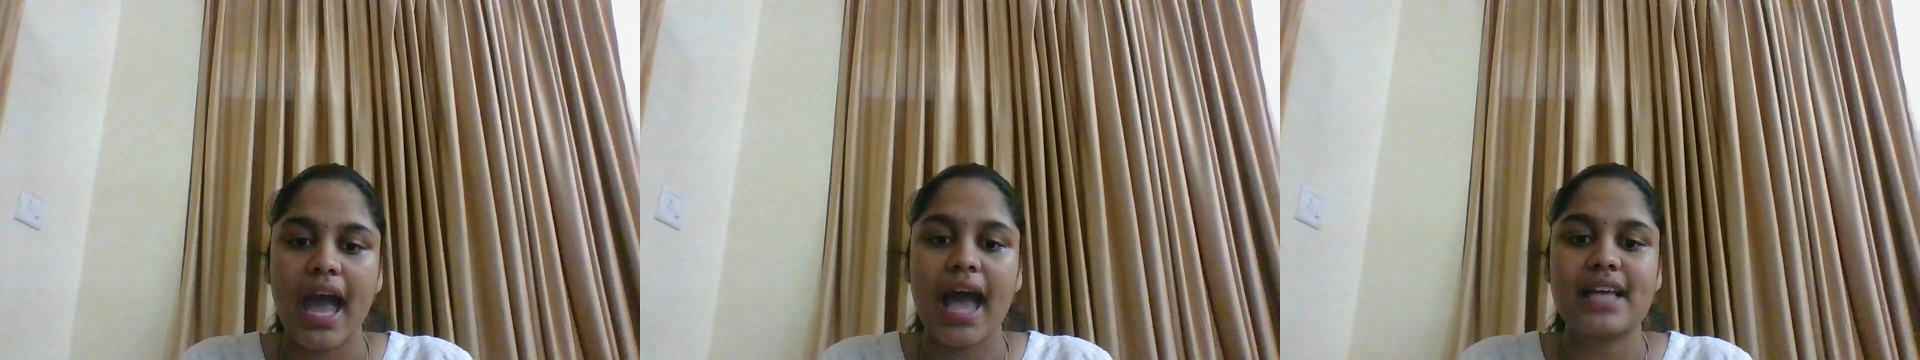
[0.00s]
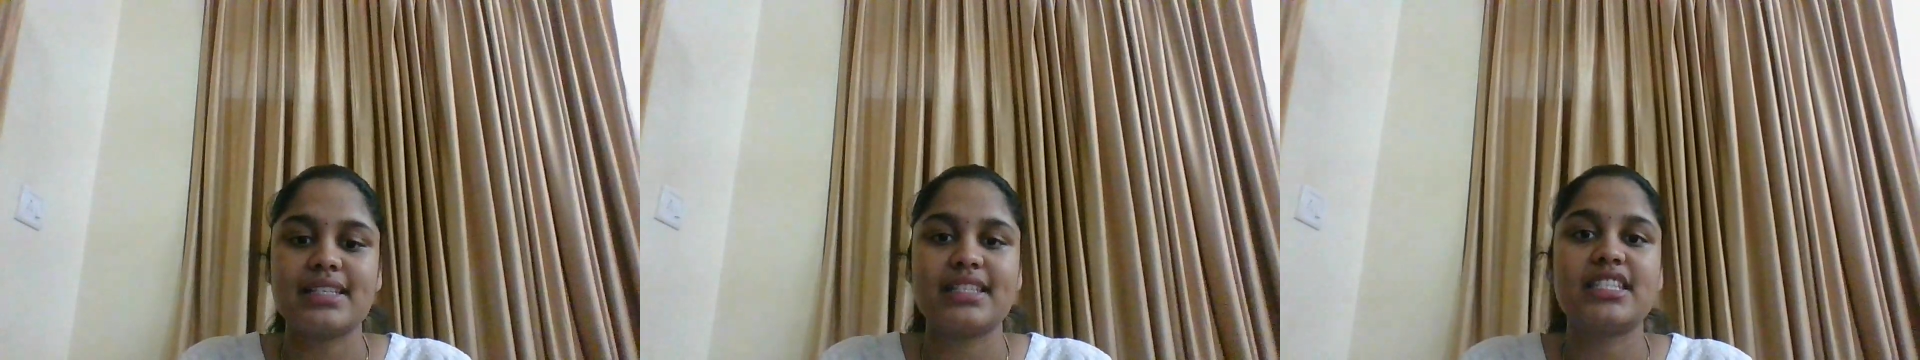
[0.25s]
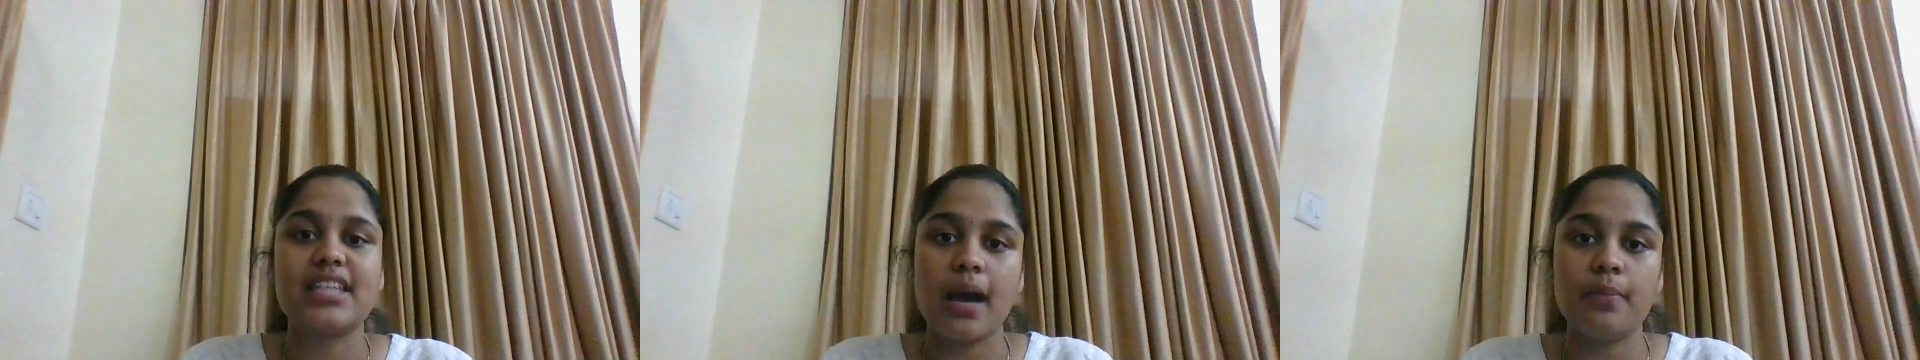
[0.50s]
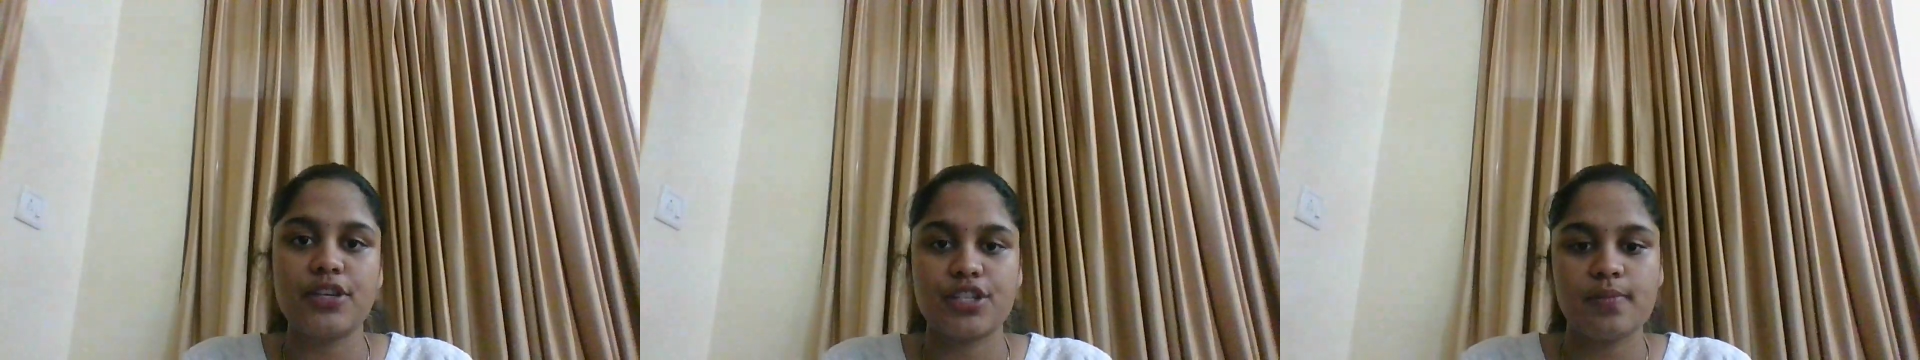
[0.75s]
as
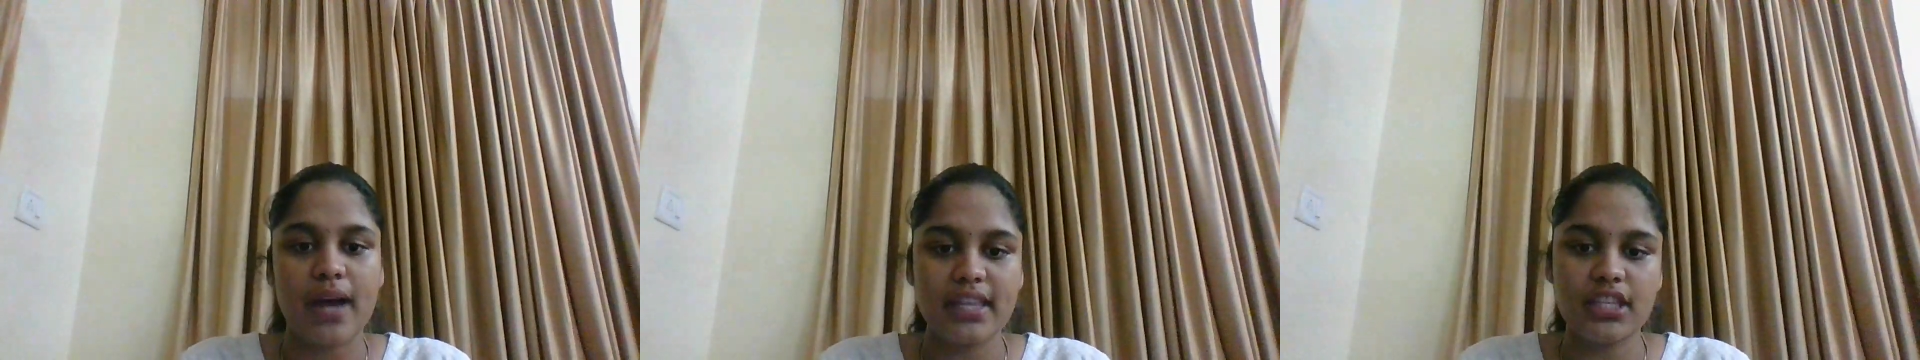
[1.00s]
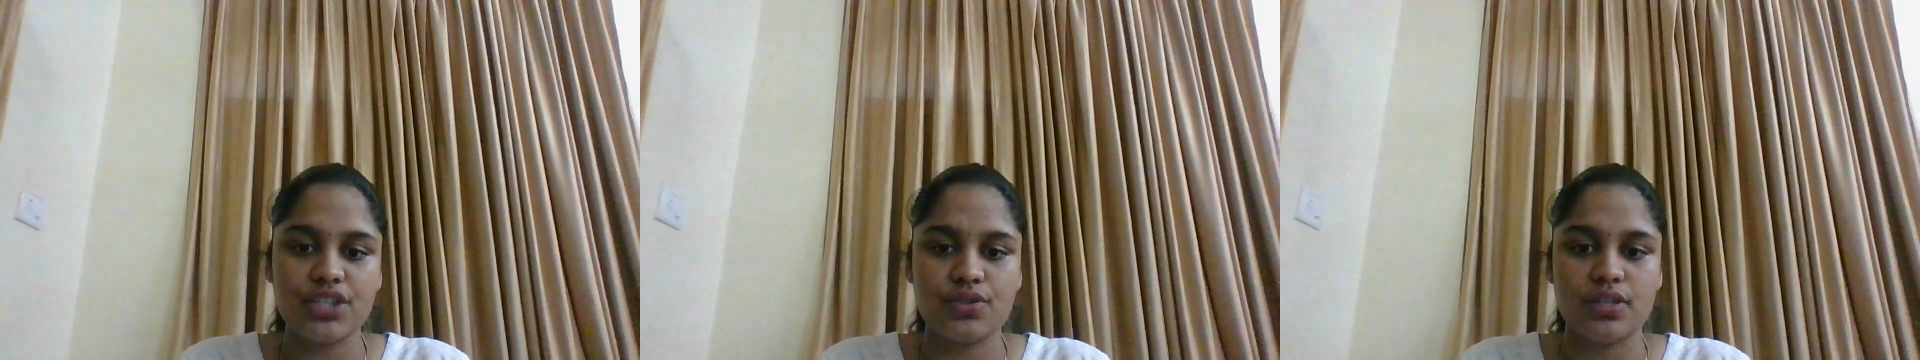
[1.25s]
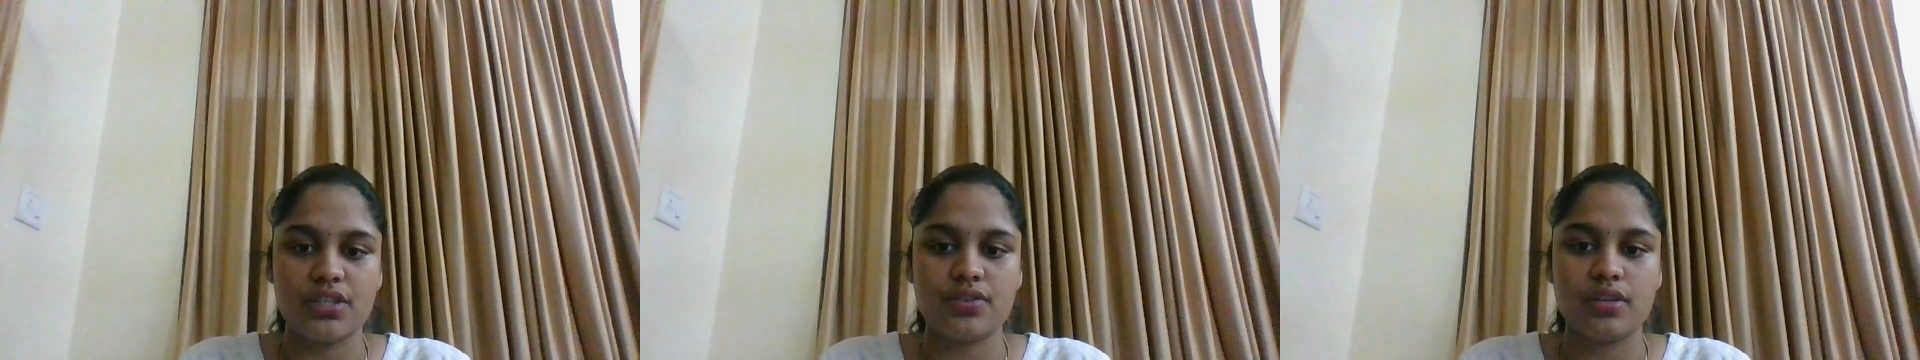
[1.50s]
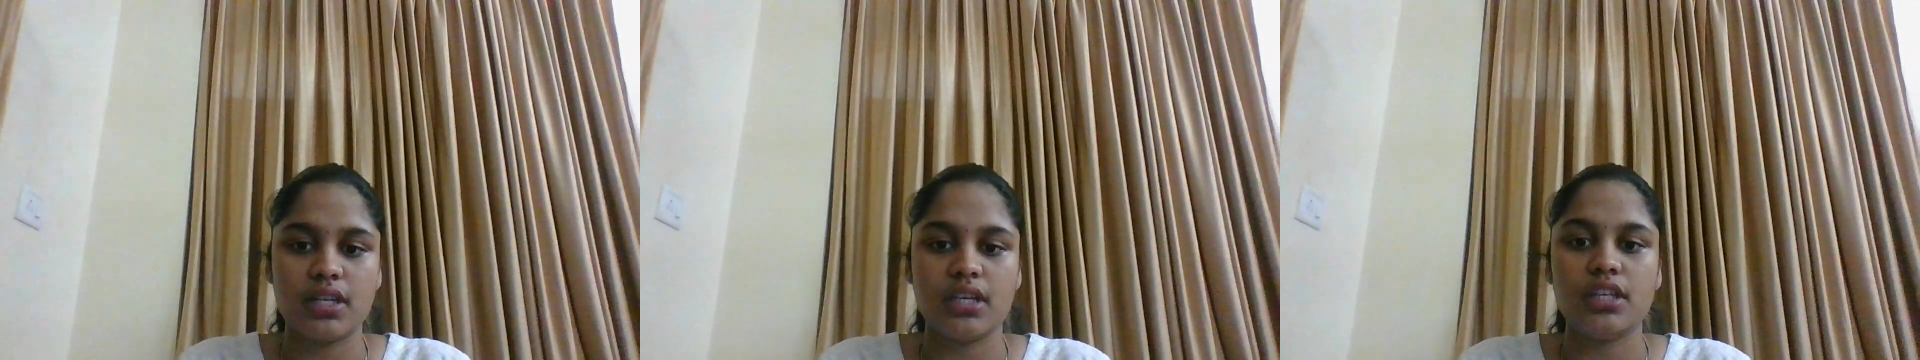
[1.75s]
established by the judiciary